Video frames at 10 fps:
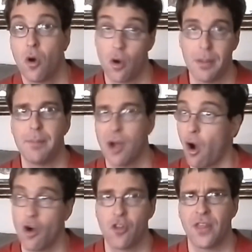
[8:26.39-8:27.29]
or may be
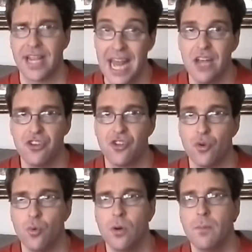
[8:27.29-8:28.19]
harder to get
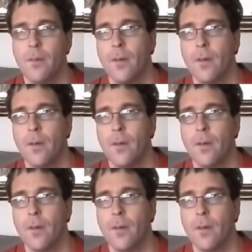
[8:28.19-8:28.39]
to.